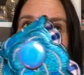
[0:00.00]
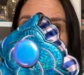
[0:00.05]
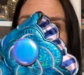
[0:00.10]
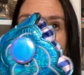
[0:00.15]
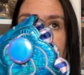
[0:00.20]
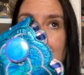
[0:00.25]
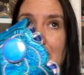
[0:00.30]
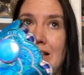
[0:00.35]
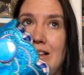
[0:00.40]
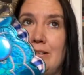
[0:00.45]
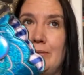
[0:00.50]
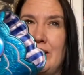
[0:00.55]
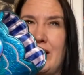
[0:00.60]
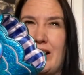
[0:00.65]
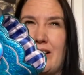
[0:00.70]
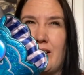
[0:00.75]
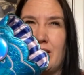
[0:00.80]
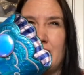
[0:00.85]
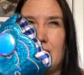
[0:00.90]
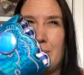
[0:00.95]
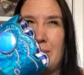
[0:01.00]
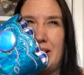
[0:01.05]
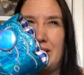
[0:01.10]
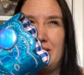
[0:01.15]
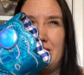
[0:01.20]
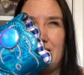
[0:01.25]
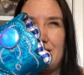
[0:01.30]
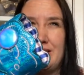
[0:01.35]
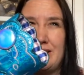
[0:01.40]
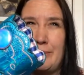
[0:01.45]
to see them, and I got to
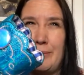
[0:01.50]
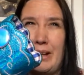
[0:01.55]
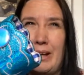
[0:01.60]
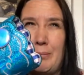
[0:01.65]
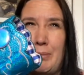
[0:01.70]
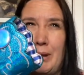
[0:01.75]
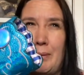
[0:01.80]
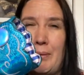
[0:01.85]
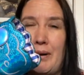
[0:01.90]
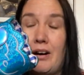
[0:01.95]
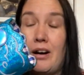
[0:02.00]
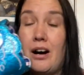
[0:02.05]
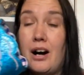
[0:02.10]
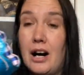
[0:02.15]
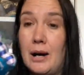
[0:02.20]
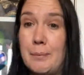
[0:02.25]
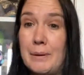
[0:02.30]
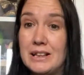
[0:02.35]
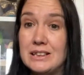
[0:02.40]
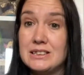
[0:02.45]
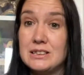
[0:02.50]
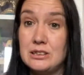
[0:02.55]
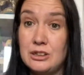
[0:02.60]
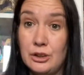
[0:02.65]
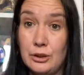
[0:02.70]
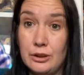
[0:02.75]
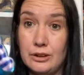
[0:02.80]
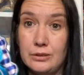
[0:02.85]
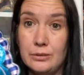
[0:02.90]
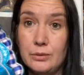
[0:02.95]
Manchester maybe about
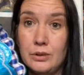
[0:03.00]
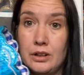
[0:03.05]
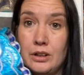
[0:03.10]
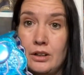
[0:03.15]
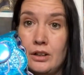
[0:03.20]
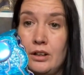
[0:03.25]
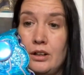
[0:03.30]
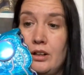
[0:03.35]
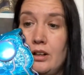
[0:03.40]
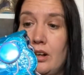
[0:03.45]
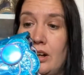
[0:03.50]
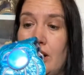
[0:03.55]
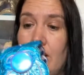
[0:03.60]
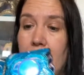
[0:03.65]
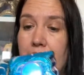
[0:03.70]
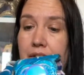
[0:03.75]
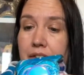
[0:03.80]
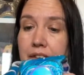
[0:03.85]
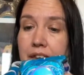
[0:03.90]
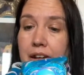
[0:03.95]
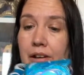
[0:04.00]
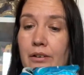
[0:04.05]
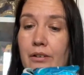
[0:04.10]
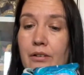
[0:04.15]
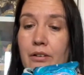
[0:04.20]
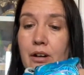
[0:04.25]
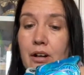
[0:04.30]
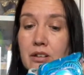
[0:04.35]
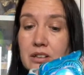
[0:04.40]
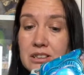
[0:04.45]
2:30, and they
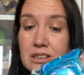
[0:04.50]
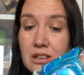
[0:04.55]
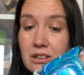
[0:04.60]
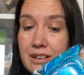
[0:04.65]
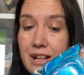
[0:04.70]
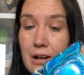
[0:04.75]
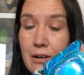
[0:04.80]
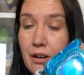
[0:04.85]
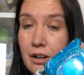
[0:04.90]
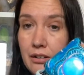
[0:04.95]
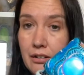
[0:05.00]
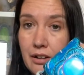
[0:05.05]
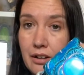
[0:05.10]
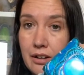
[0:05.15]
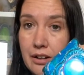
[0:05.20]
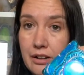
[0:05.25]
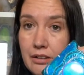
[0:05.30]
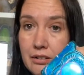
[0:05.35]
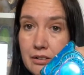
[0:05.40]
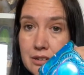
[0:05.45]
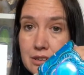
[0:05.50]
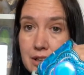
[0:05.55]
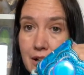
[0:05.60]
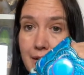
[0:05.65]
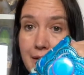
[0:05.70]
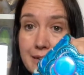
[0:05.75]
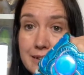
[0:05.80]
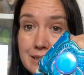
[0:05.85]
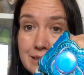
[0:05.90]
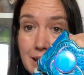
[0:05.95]
were all sold out online. So
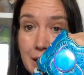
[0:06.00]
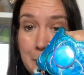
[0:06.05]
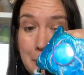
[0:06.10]
I was so